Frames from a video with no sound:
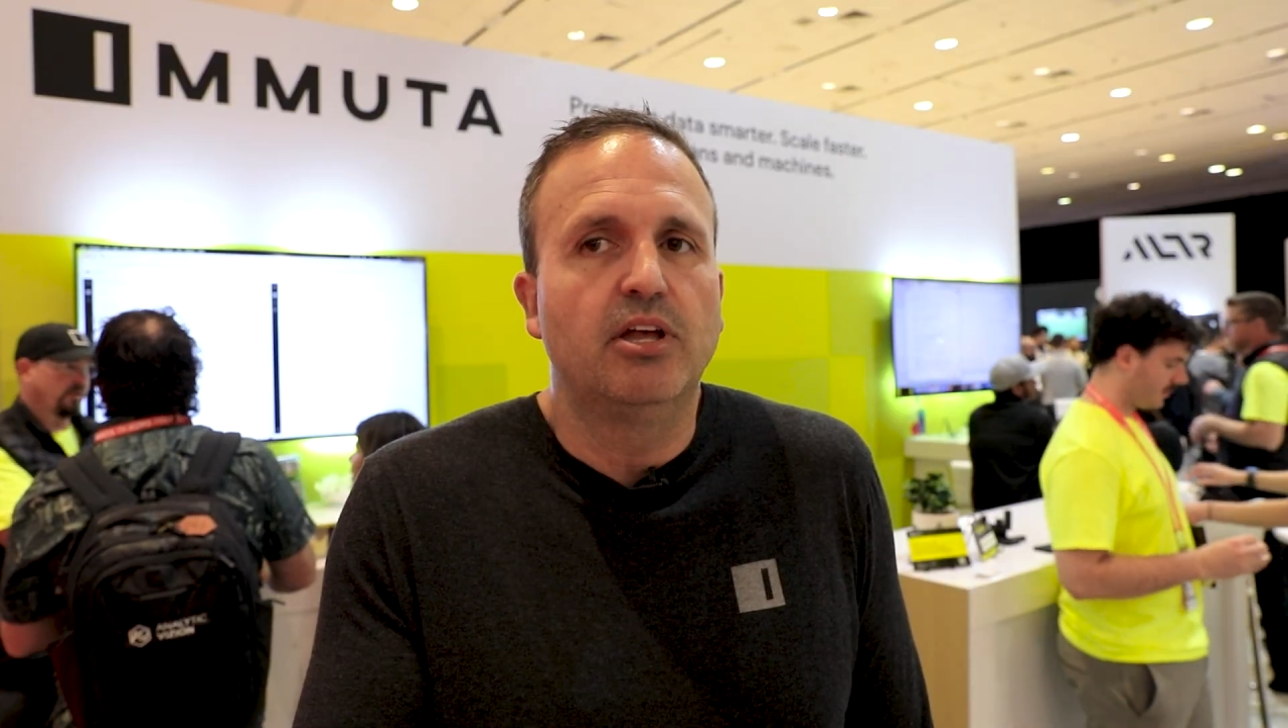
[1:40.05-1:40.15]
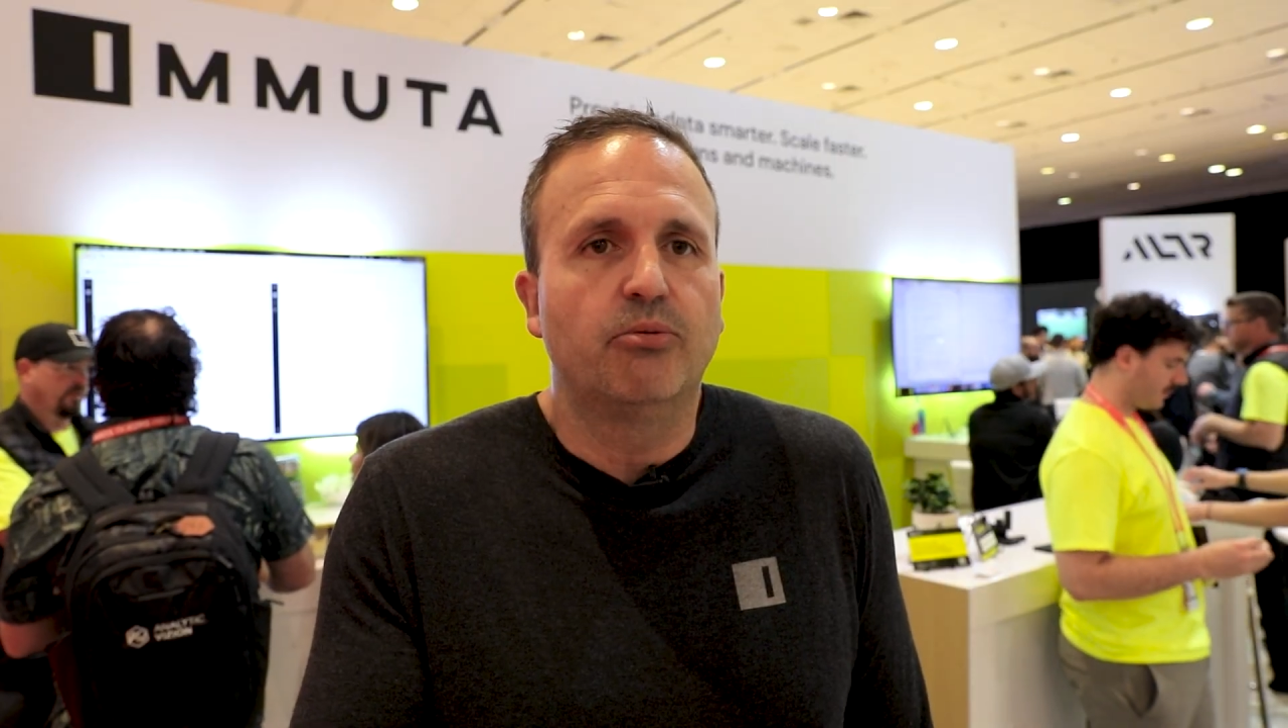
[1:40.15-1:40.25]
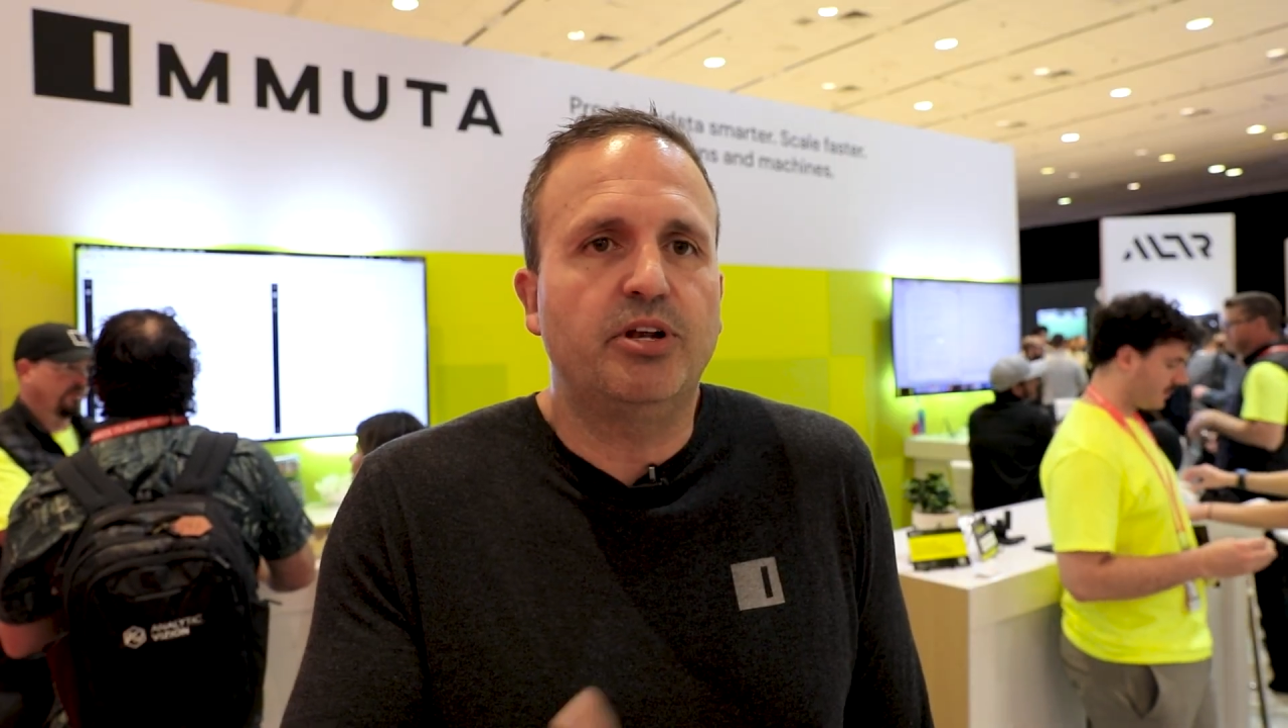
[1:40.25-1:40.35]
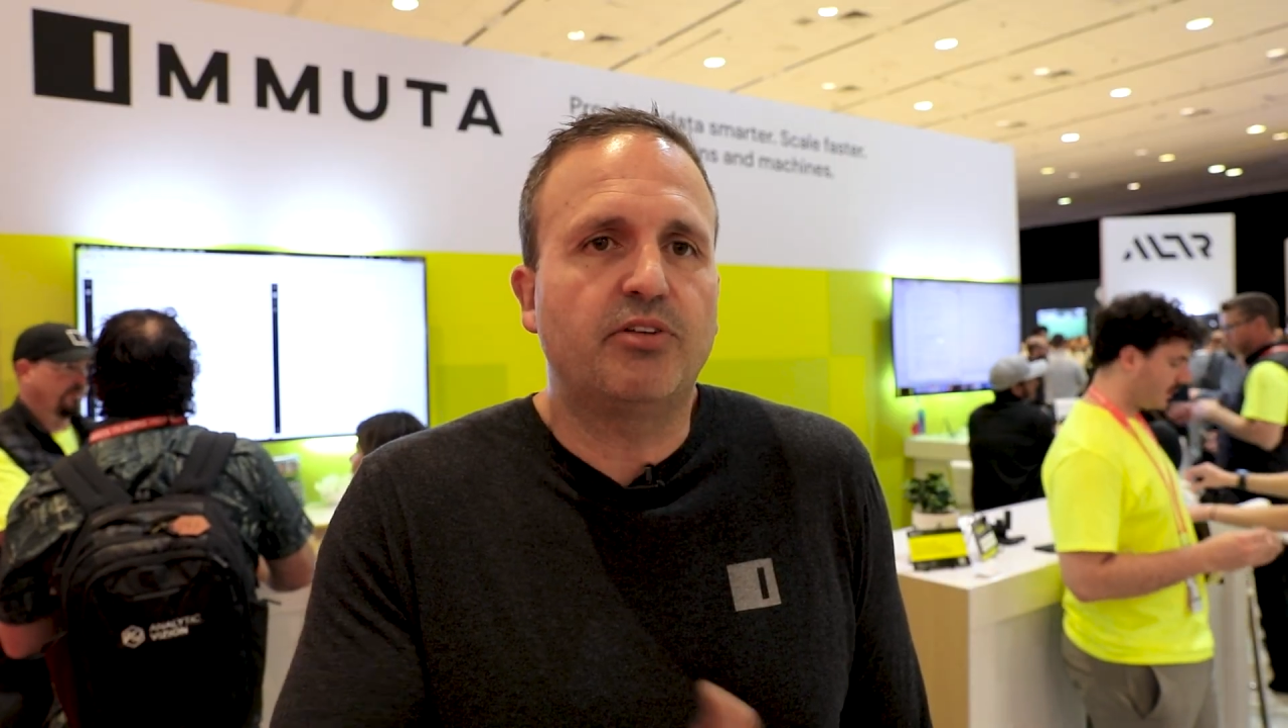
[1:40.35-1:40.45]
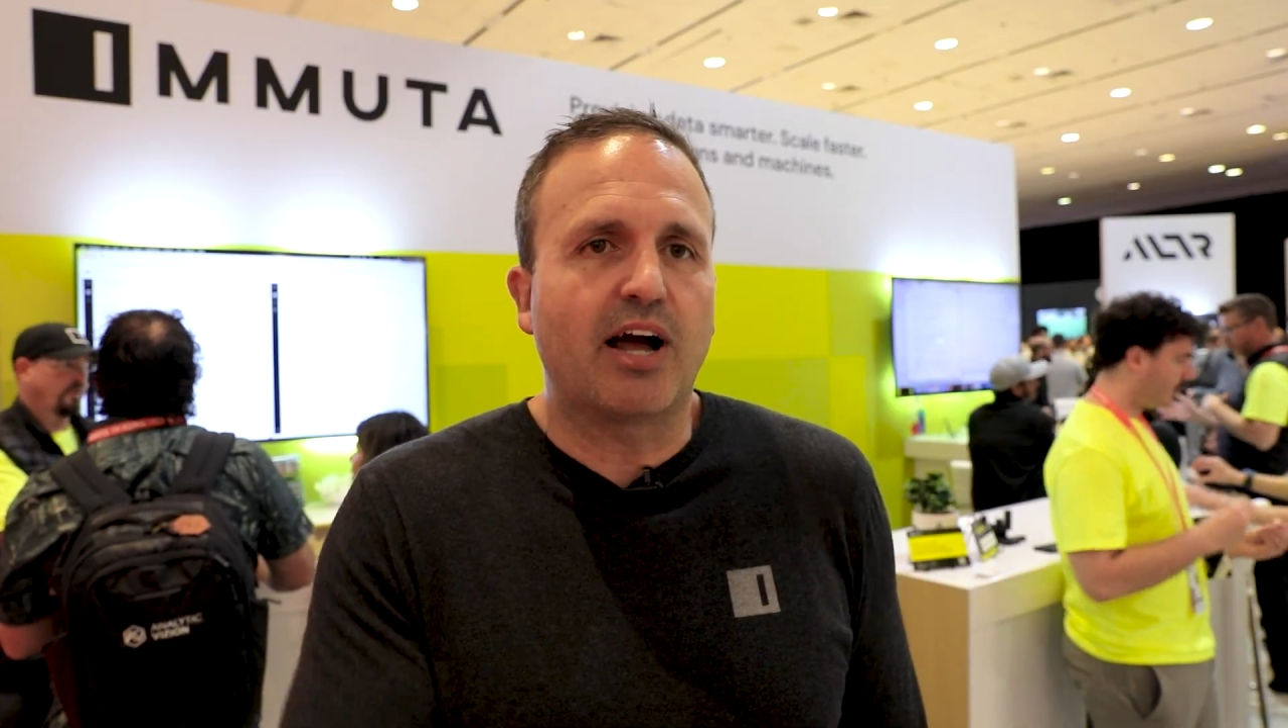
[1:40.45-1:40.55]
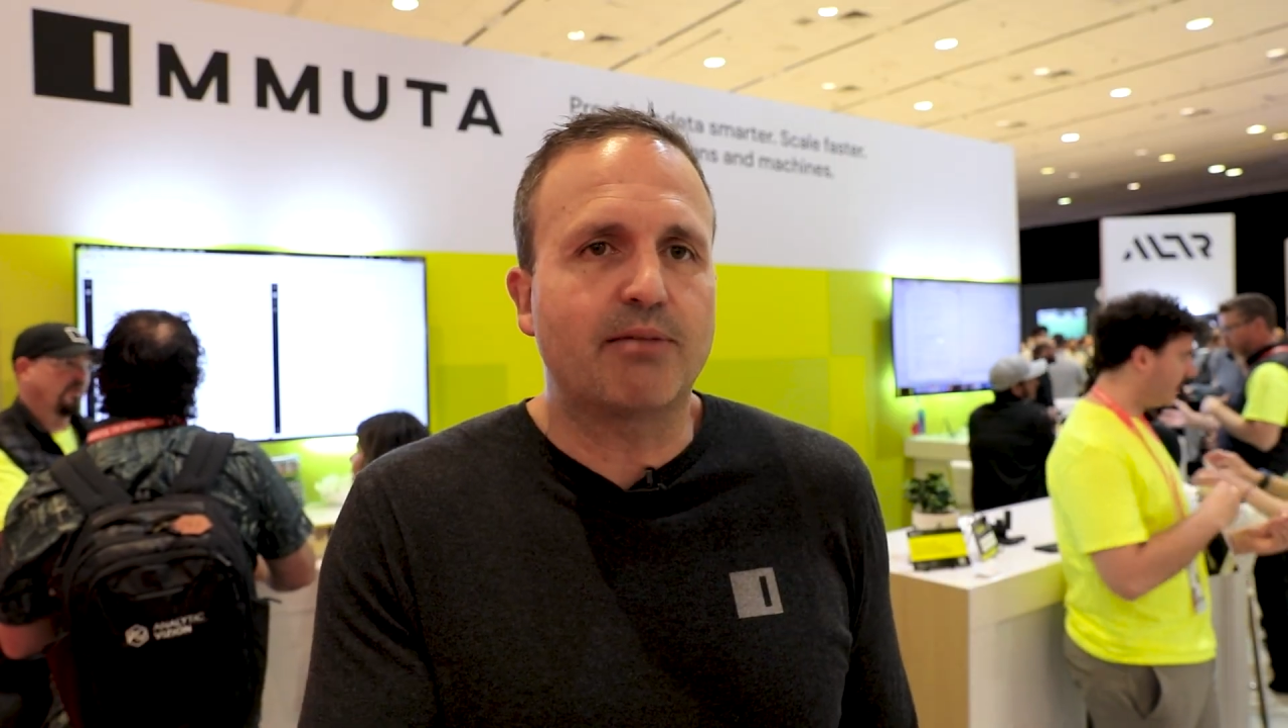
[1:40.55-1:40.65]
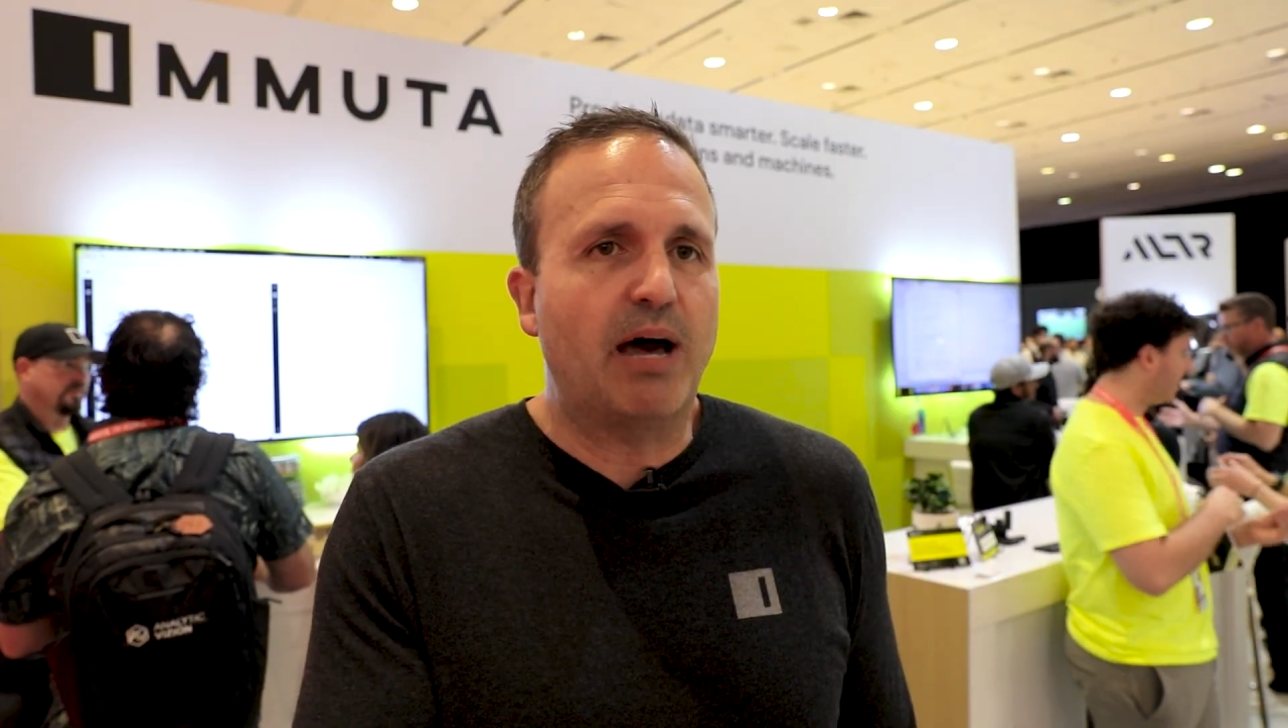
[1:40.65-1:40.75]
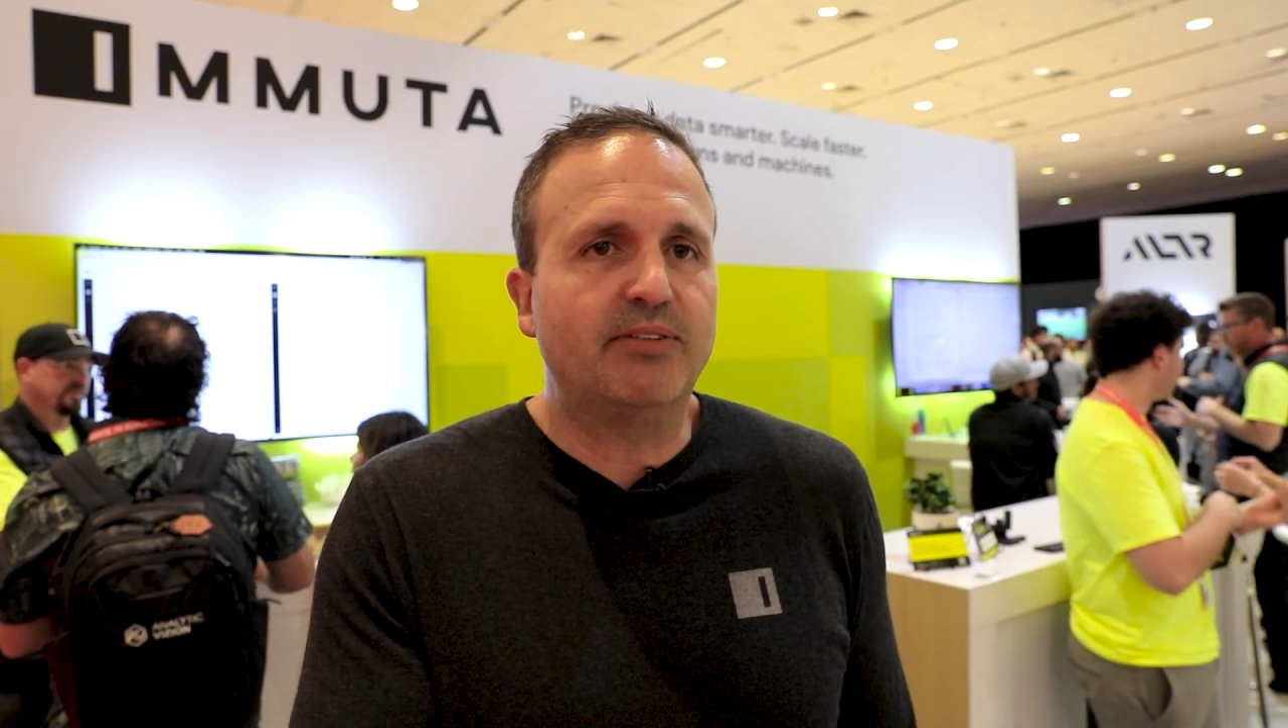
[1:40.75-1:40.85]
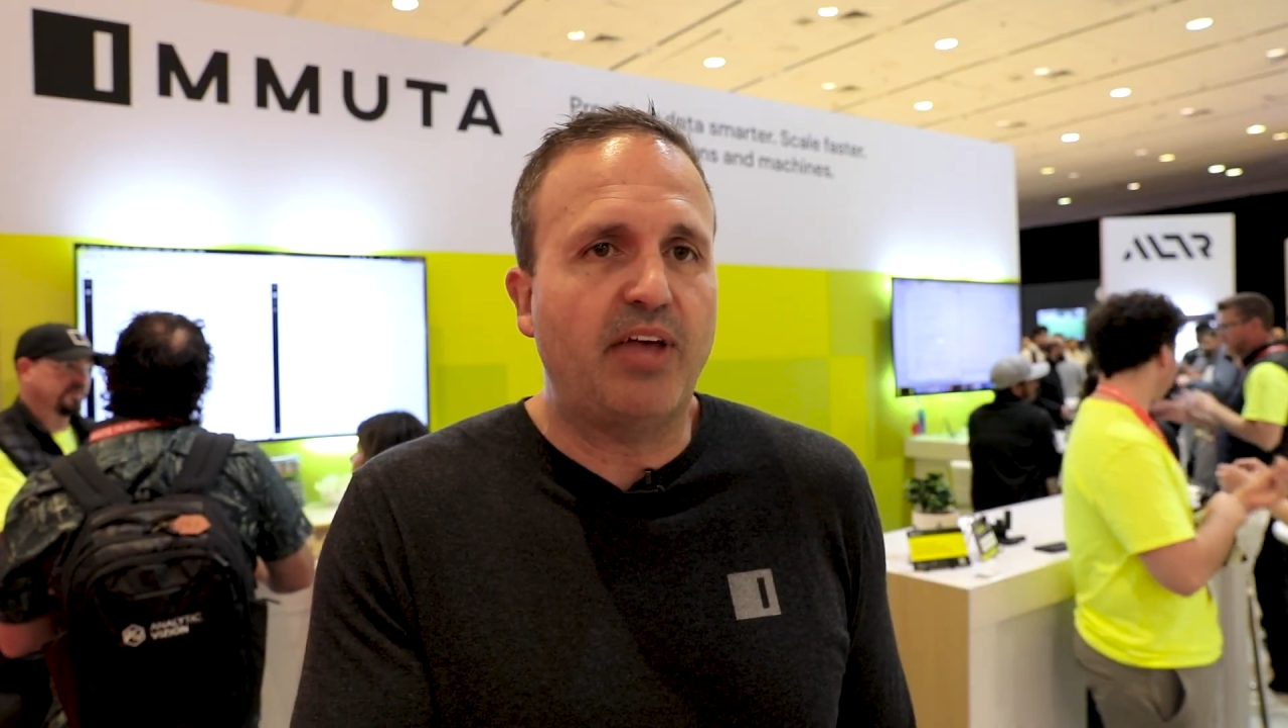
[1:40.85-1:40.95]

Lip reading: When you talk about